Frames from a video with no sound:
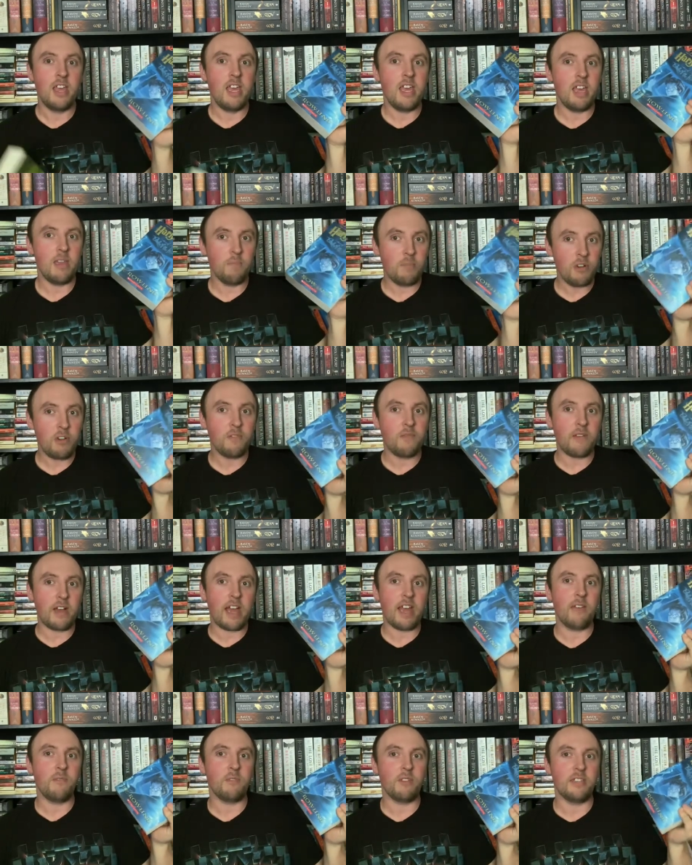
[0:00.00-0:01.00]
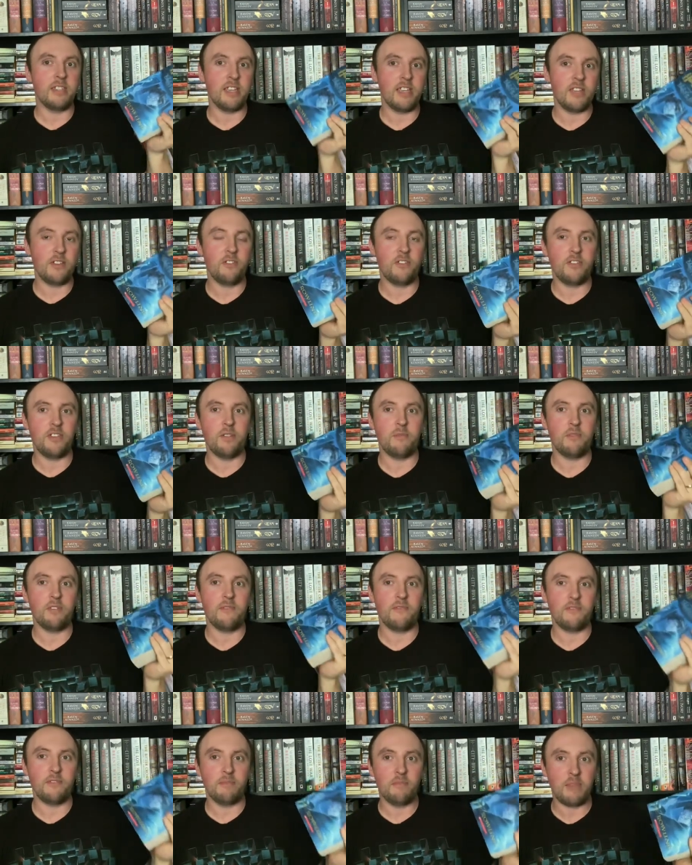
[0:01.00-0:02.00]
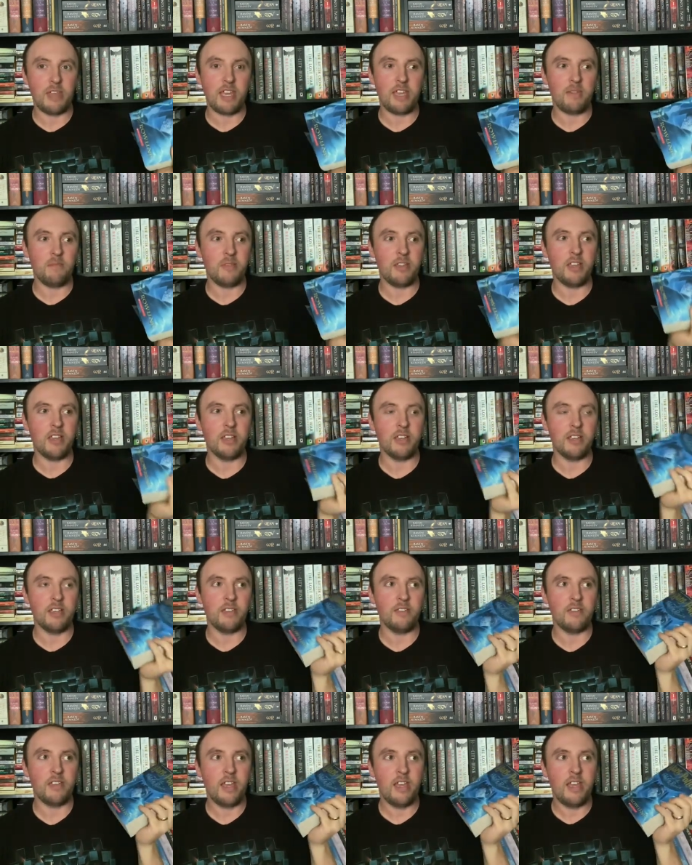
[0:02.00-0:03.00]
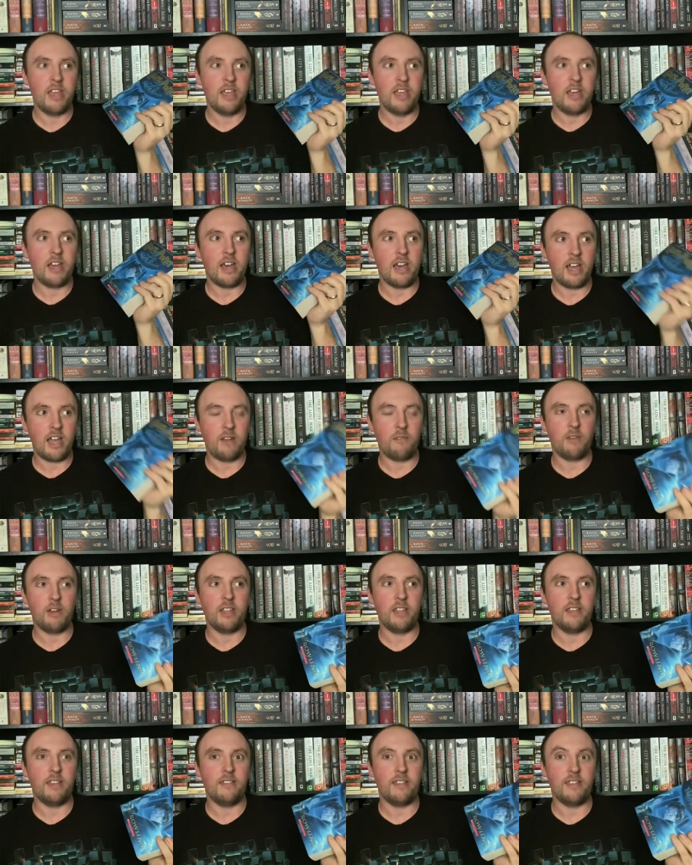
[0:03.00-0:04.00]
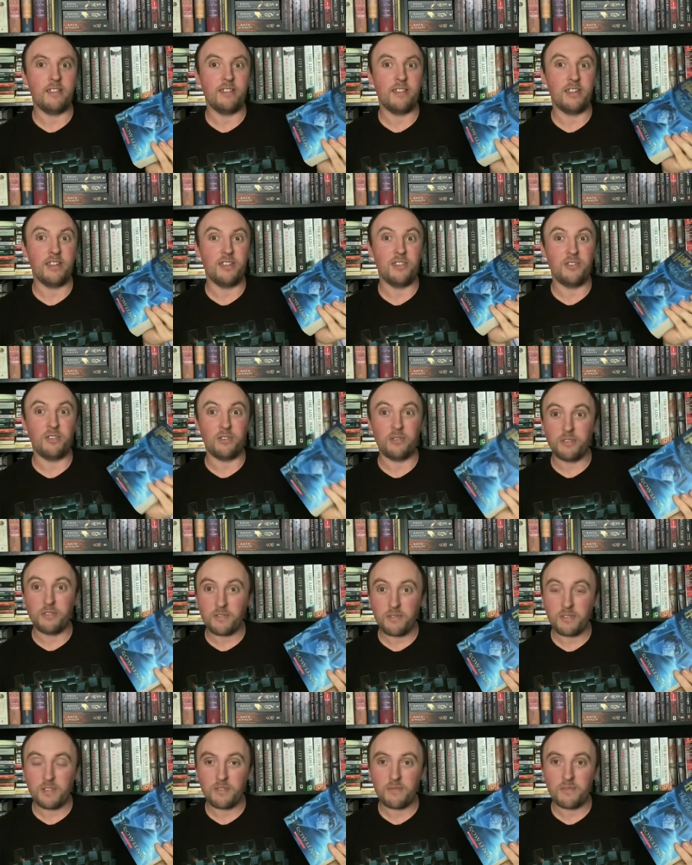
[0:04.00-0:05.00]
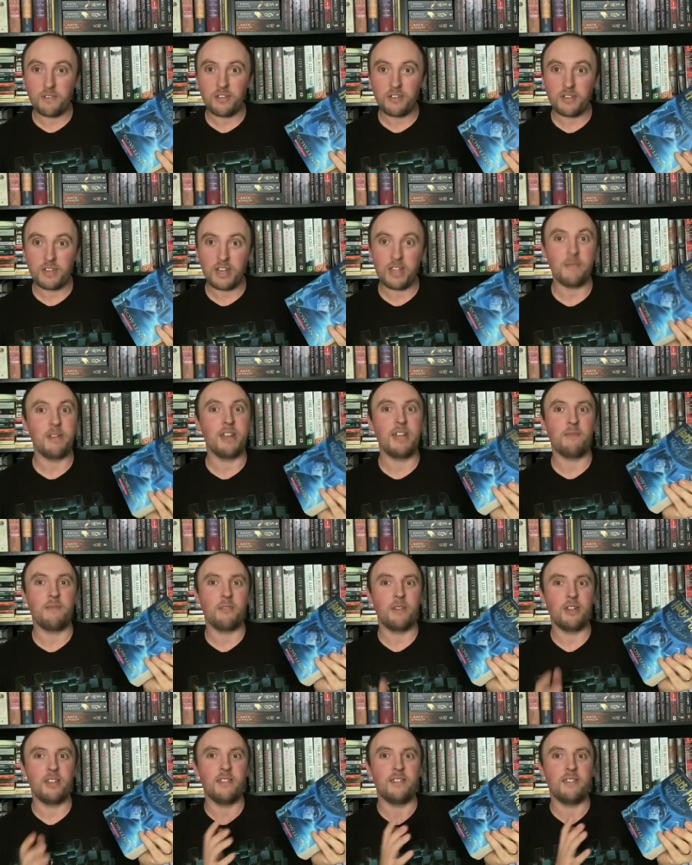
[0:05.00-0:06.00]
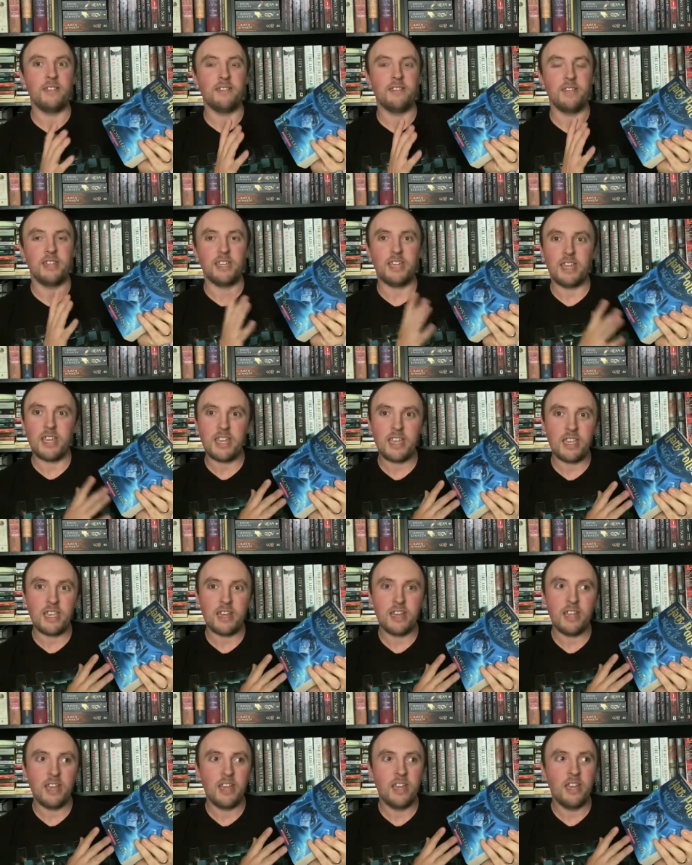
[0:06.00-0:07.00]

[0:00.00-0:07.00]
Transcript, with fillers: And book five was the interesting one for me because I read this as an adult for the first time. I never read this as a kid.